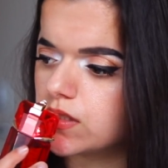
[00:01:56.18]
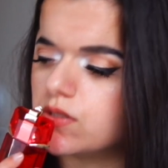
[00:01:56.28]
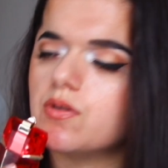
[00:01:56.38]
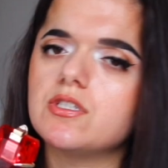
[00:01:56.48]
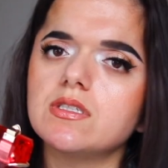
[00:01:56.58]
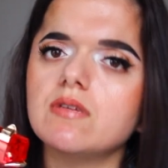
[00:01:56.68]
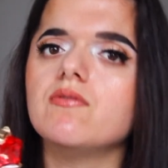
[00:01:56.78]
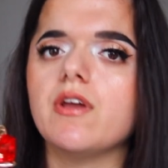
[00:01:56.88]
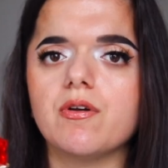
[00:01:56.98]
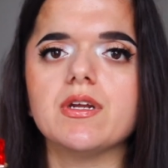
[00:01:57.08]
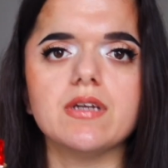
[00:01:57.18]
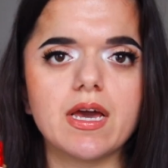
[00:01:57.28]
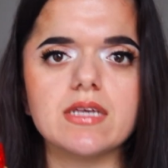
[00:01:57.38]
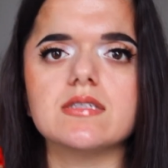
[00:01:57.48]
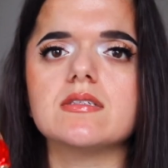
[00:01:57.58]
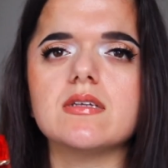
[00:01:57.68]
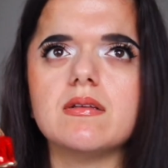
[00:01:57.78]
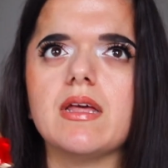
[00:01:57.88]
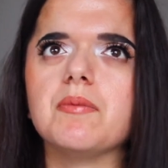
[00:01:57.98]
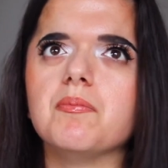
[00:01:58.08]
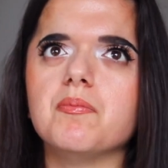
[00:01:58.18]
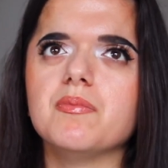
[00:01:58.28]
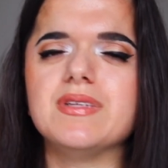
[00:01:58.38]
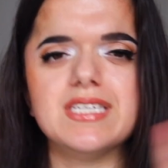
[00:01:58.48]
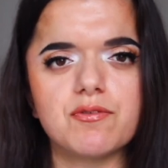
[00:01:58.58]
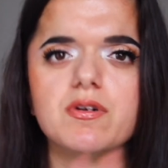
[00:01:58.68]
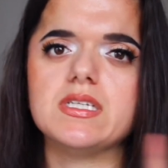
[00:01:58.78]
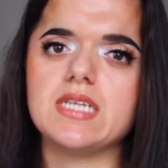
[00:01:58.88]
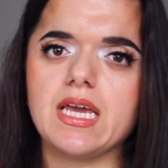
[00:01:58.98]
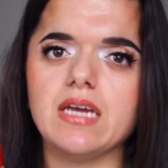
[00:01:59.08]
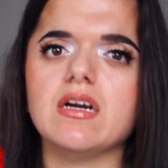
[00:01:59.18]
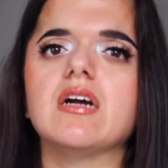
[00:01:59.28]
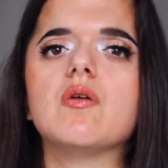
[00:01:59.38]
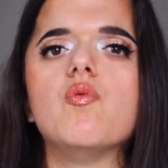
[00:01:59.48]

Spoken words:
So it's just a very nice, different take, like a